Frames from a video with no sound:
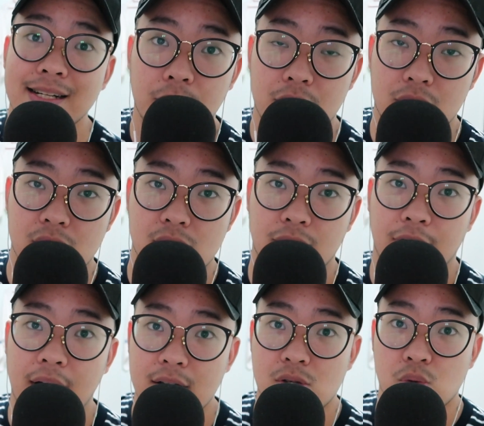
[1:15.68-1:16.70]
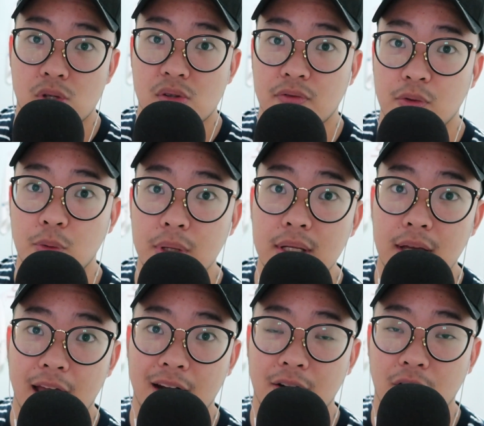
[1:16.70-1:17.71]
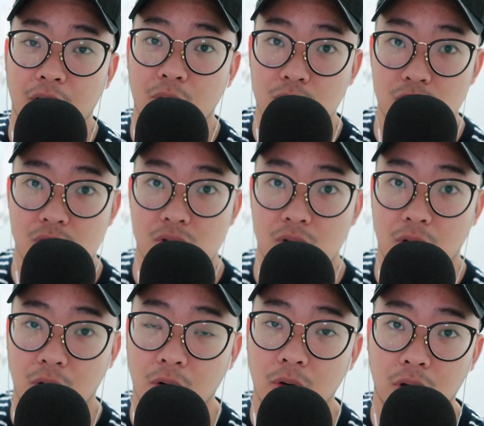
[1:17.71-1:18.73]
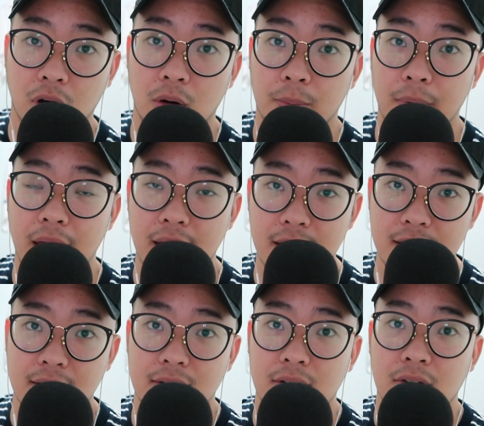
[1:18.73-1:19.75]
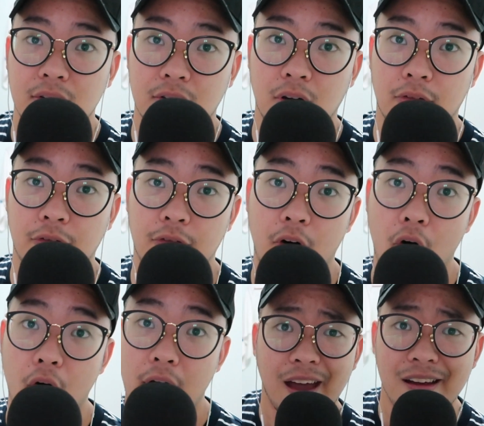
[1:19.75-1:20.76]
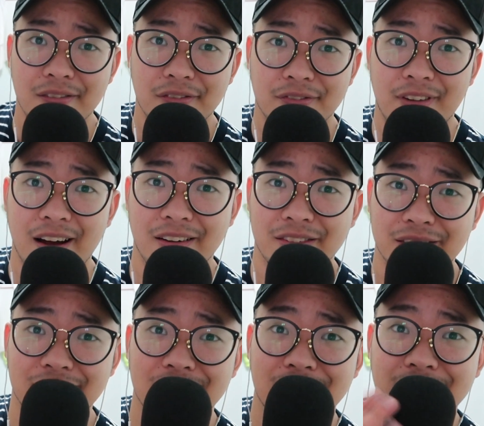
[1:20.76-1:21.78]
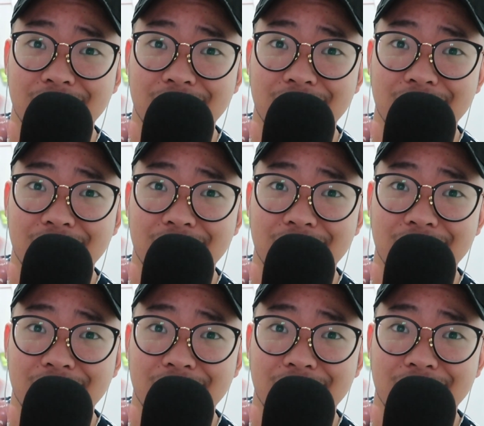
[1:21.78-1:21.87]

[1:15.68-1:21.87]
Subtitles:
which is 5 Swiss full win and also top 8, top 4 and finals.